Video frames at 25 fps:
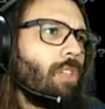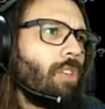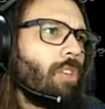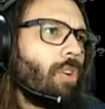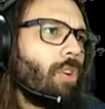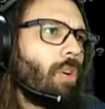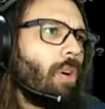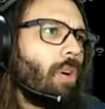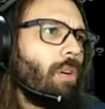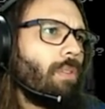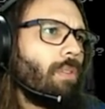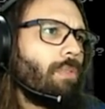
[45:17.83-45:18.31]

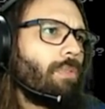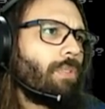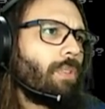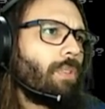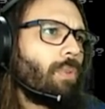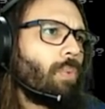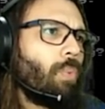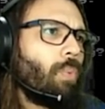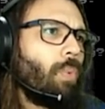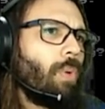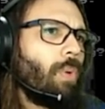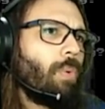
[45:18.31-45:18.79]
cover
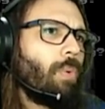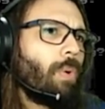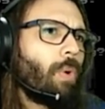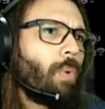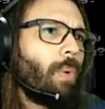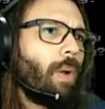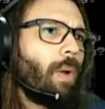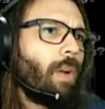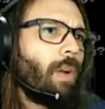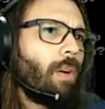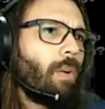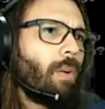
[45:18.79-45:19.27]
will
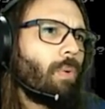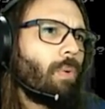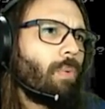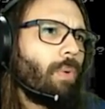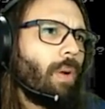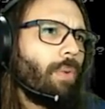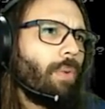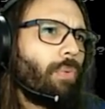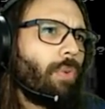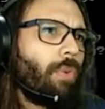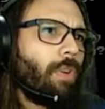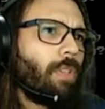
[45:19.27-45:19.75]
require
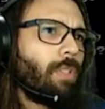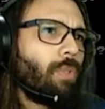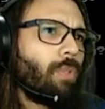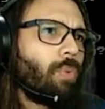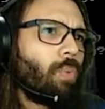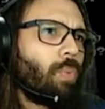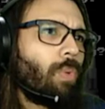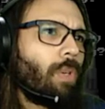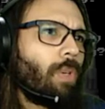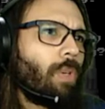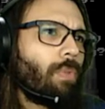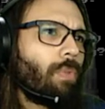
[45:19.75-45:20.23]
reference
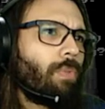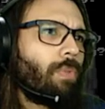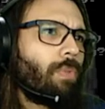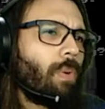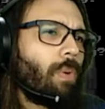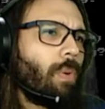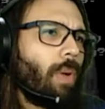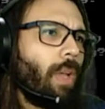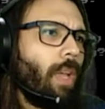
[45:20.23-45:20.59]
work from